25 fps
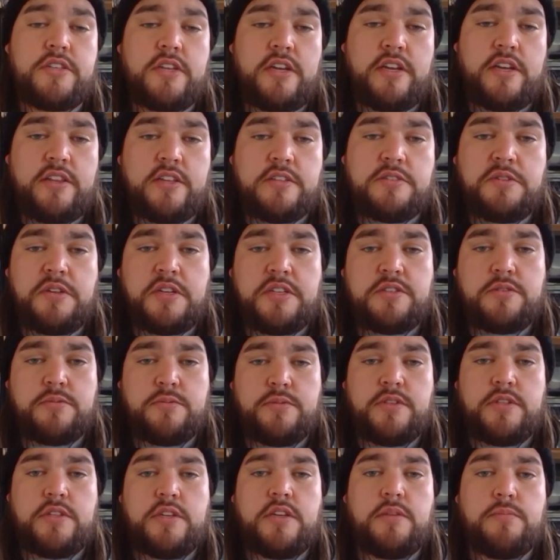I think that's a
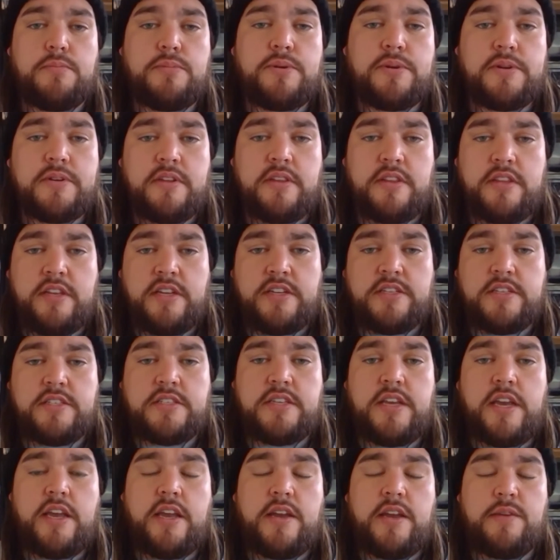really important thing to say.